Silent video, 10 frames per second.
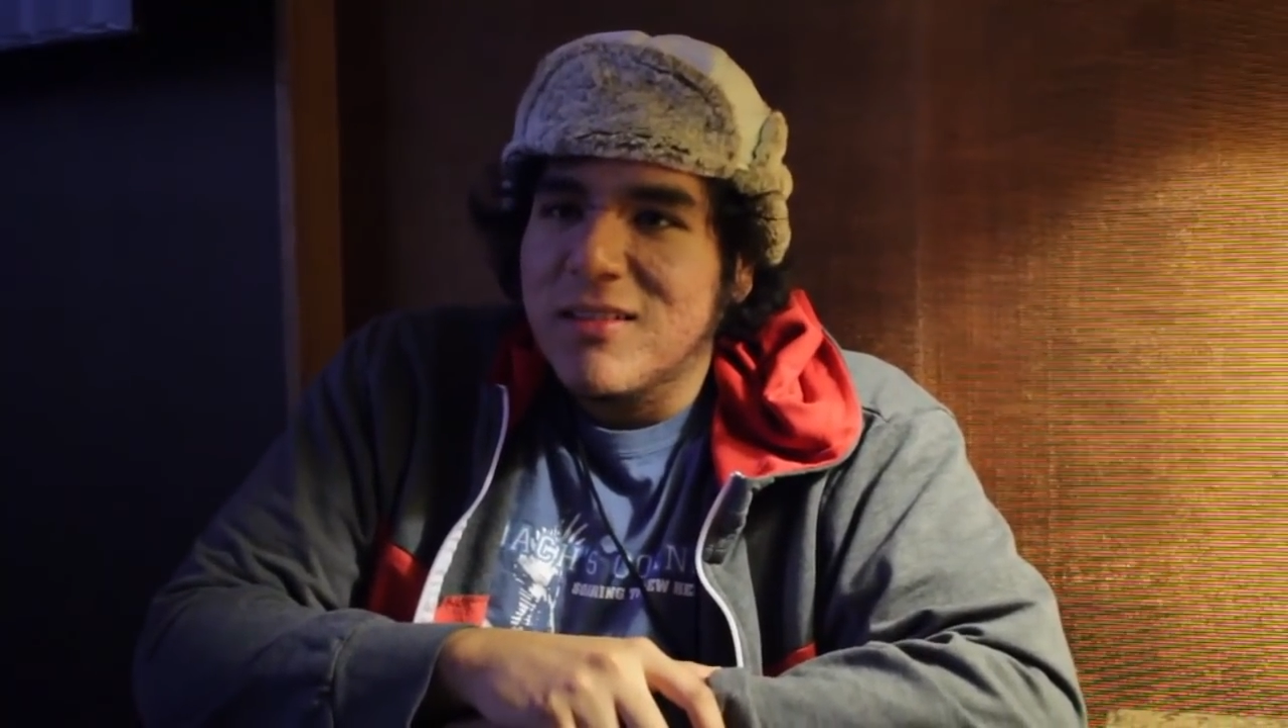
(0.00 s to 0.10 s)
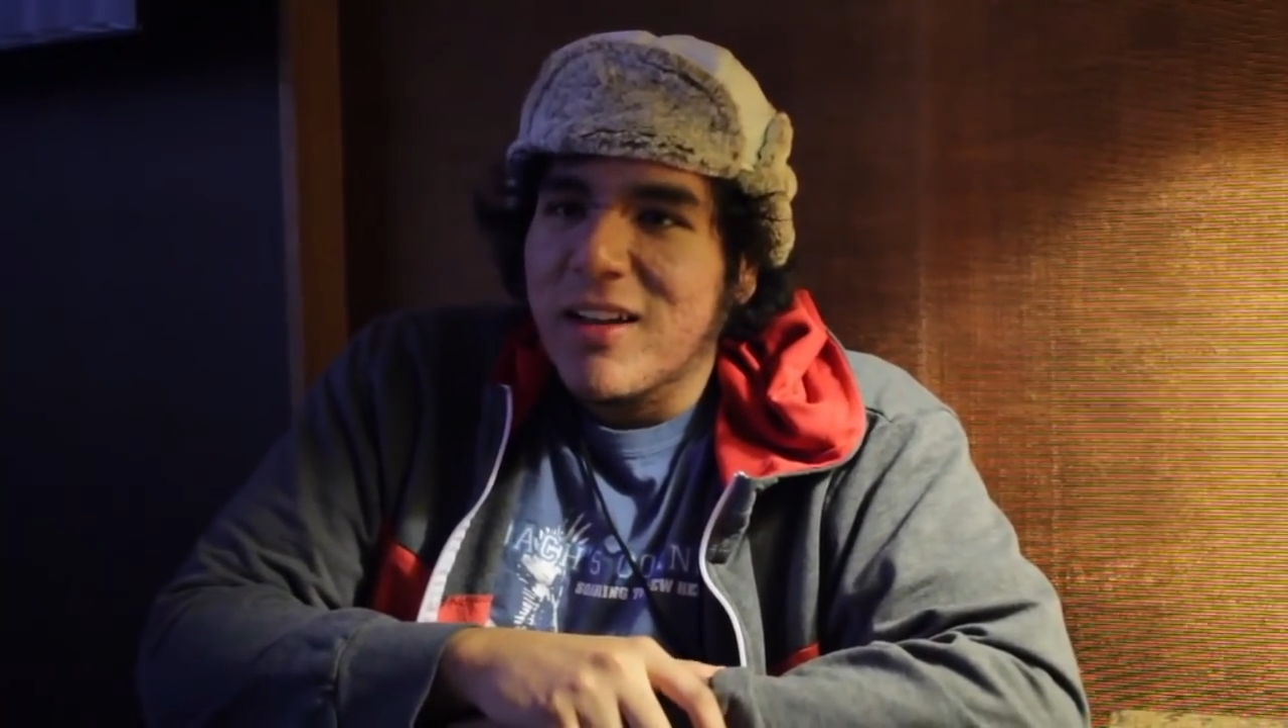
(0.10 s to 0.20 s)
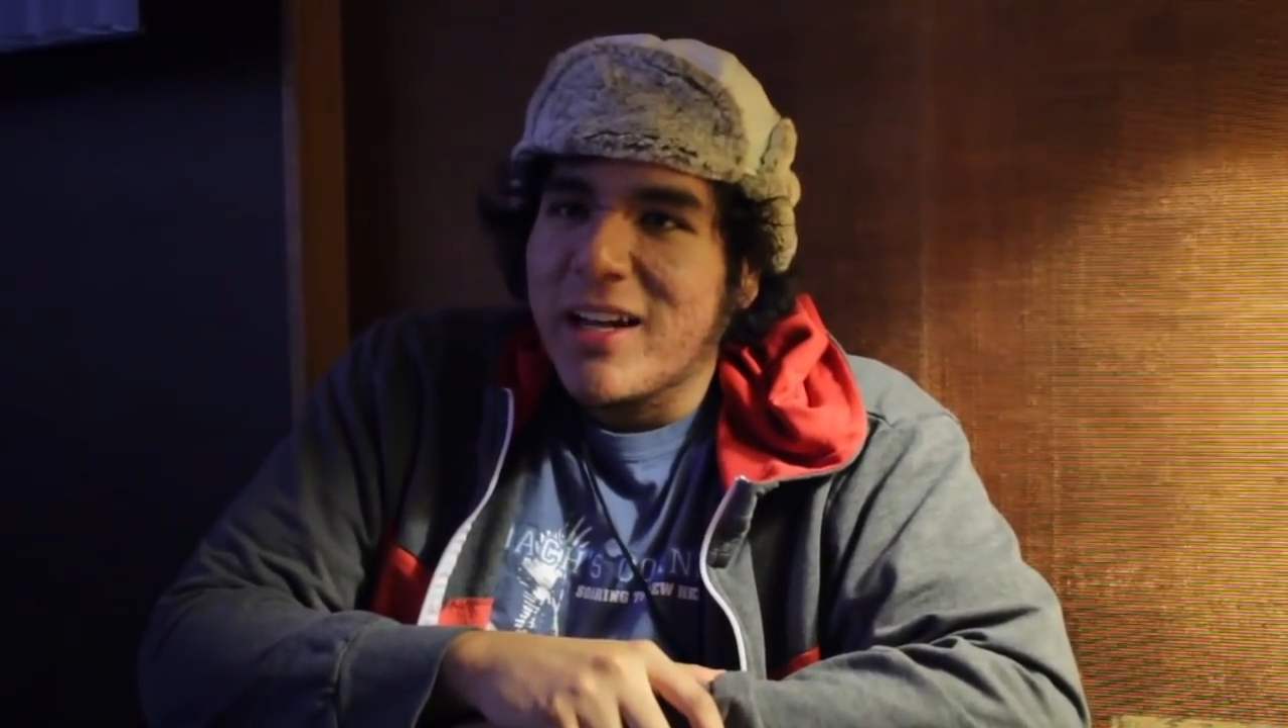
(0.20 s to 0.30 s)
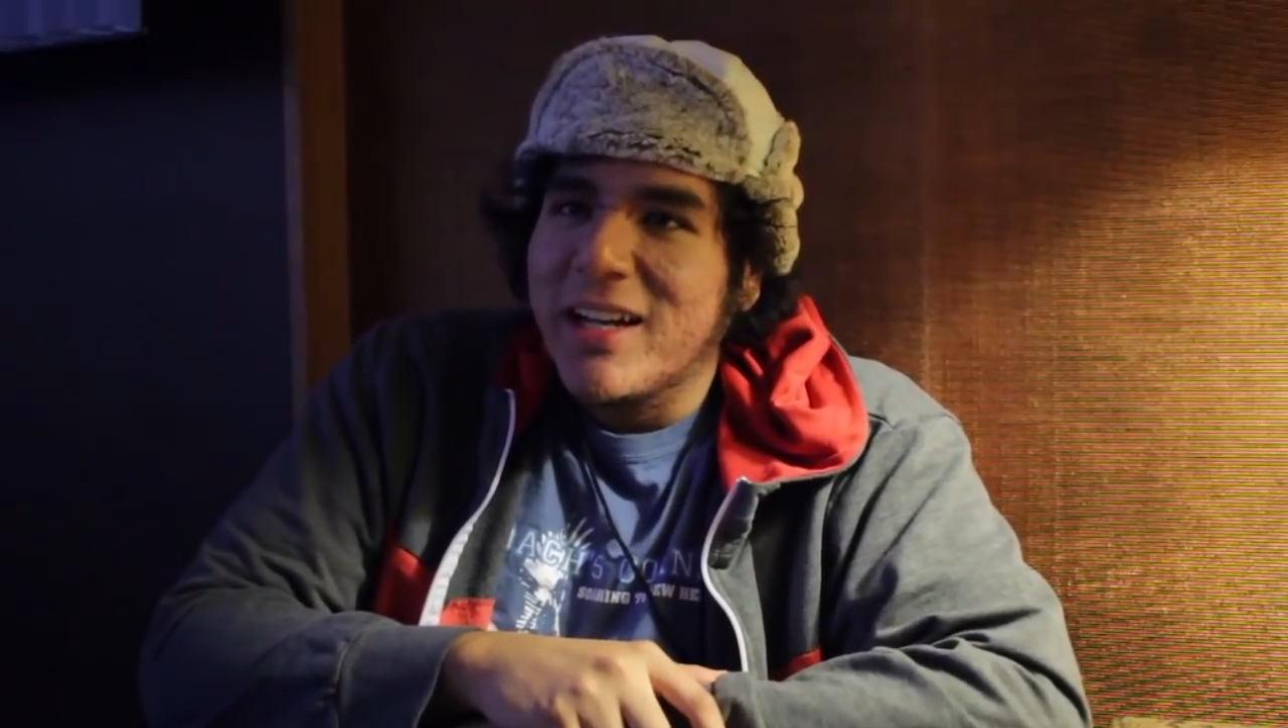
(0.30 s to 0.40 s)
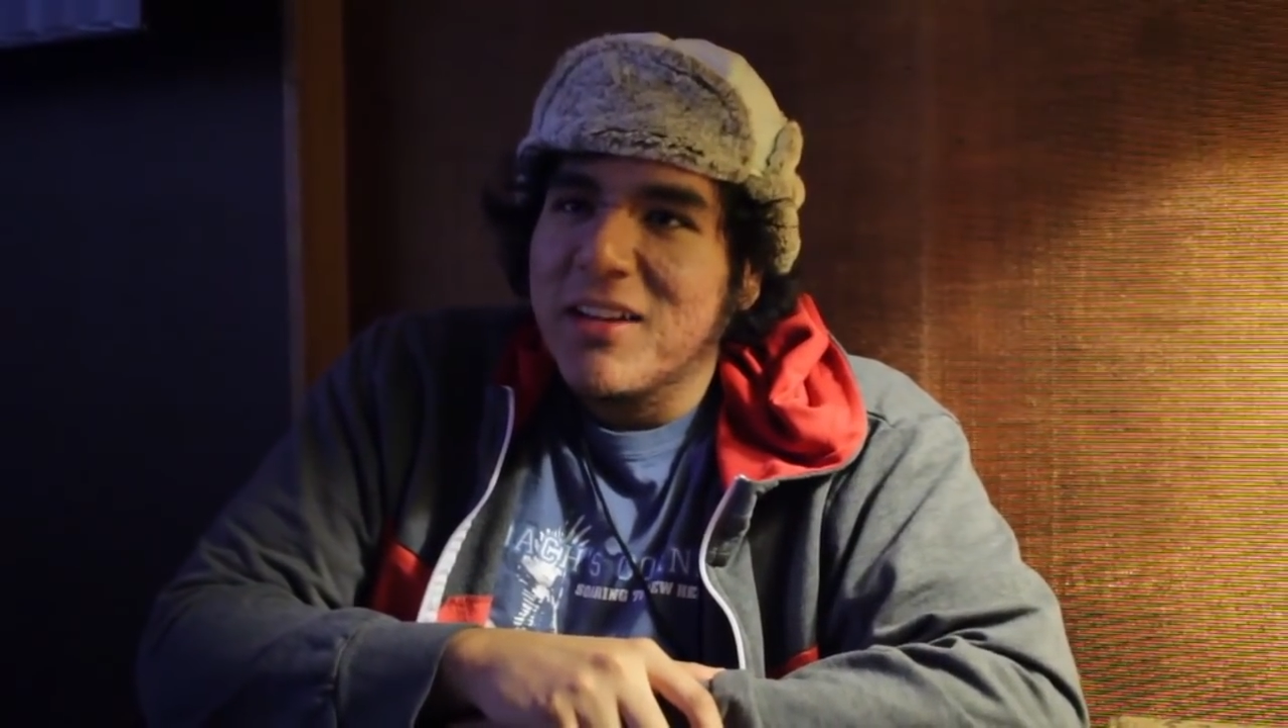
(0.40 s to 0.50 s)

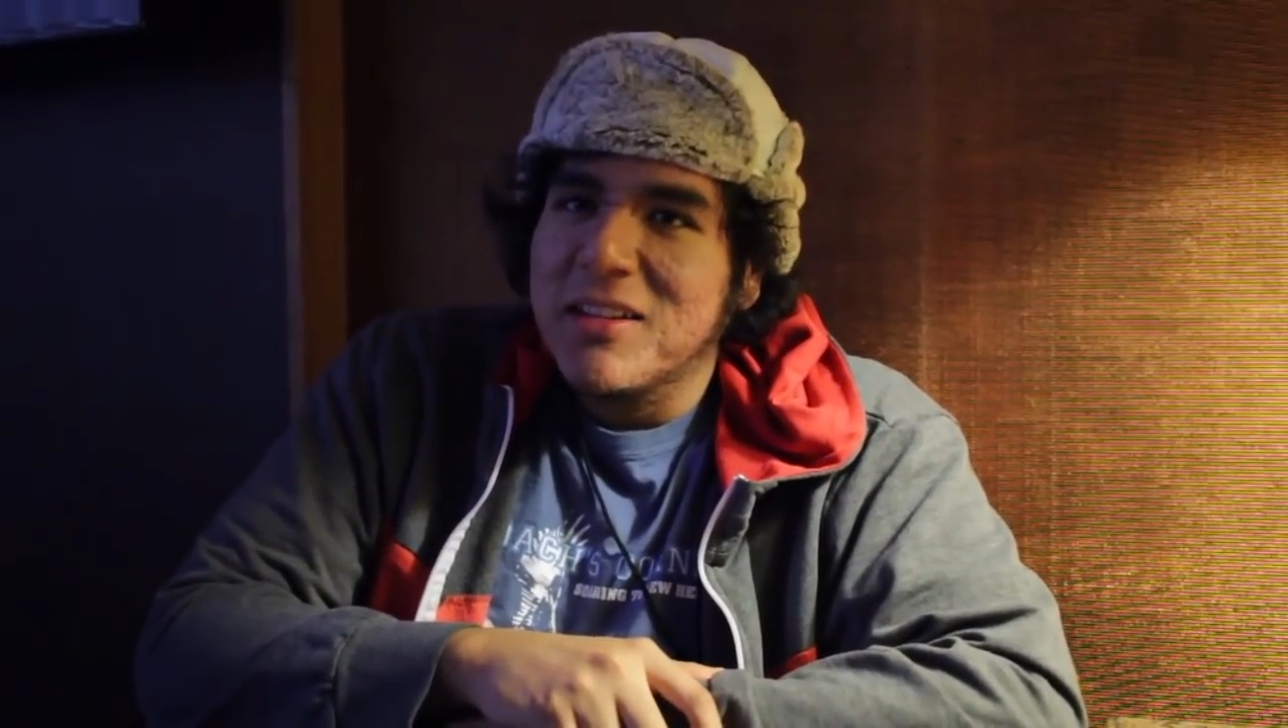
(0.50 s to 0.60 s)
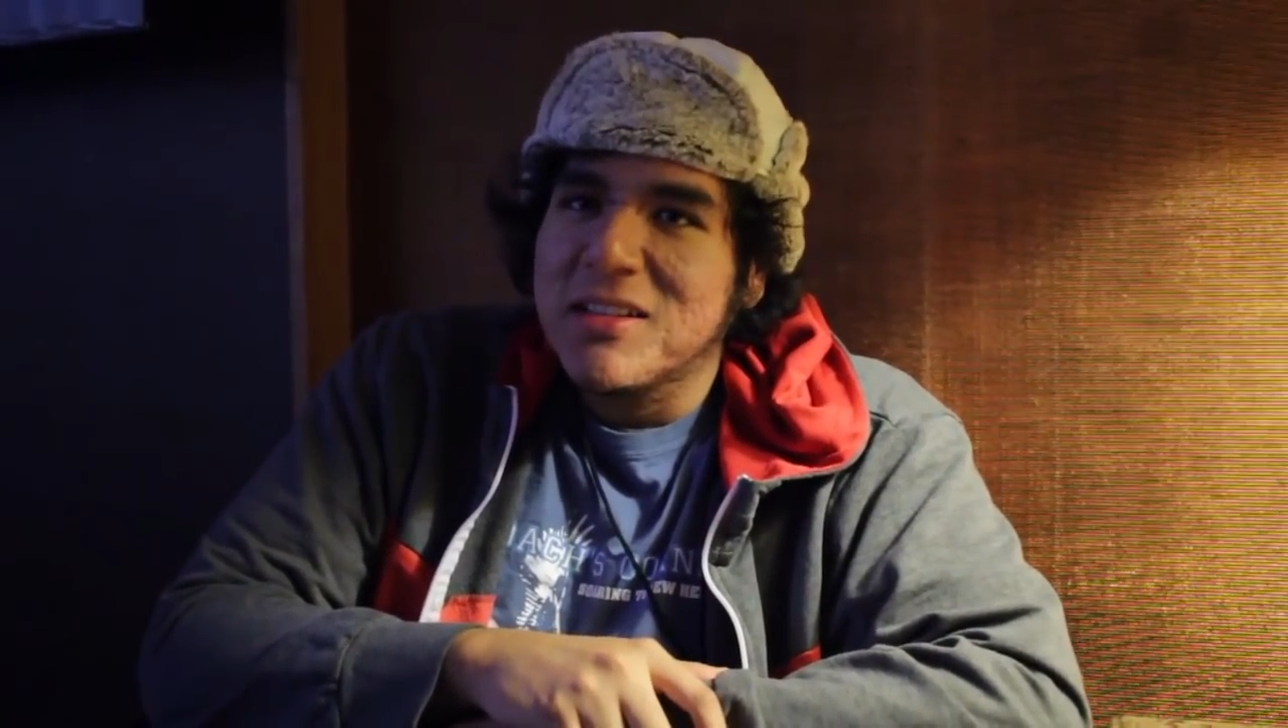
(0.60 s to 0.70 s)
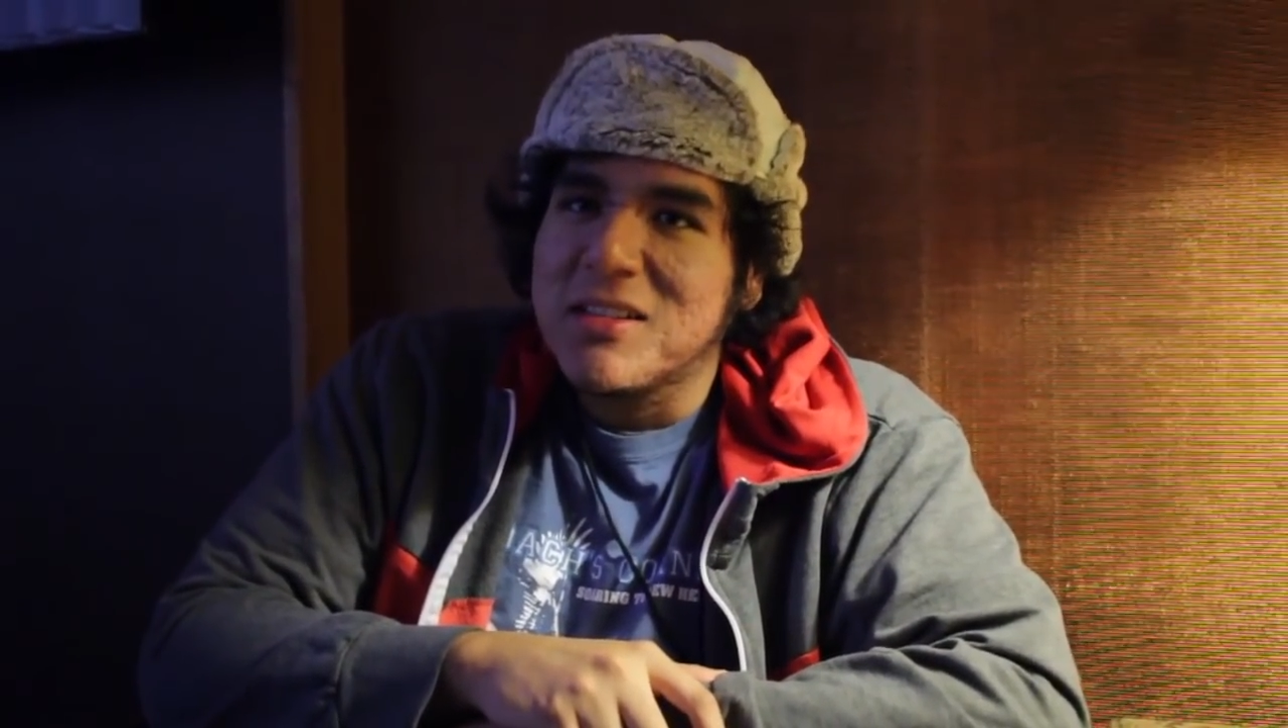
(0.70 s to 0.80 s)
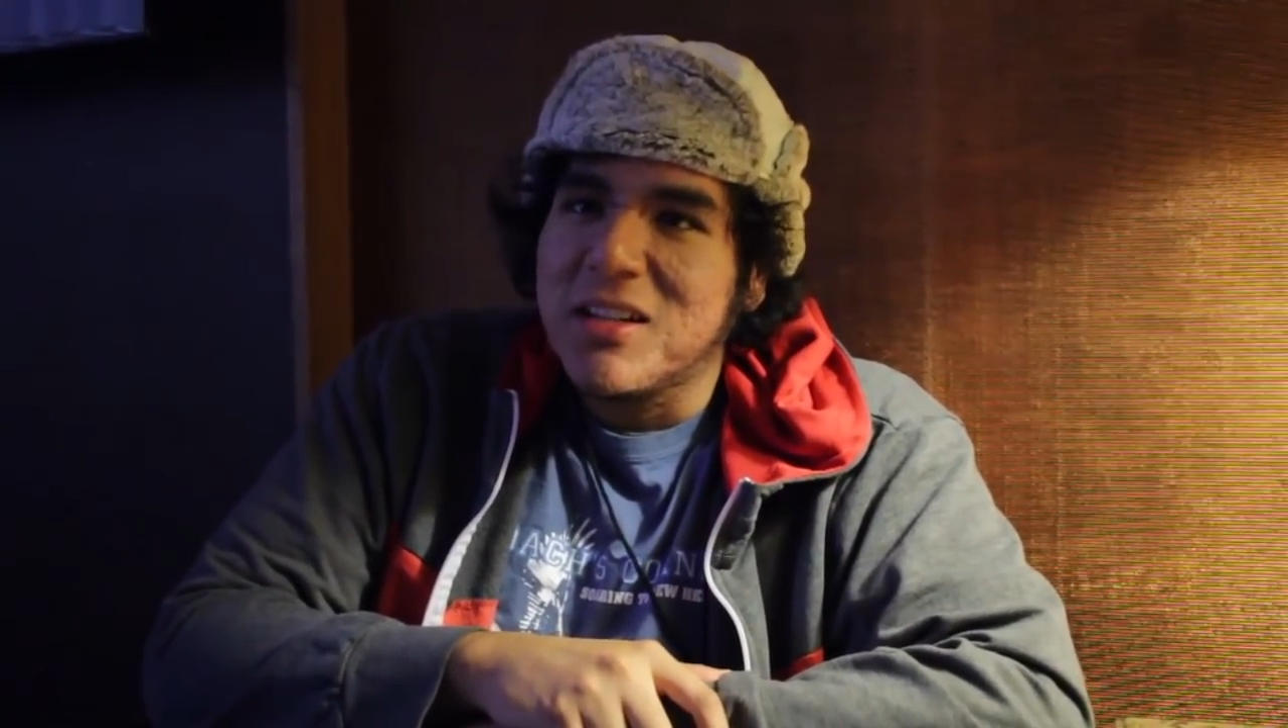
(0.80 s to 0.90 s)
And now that it's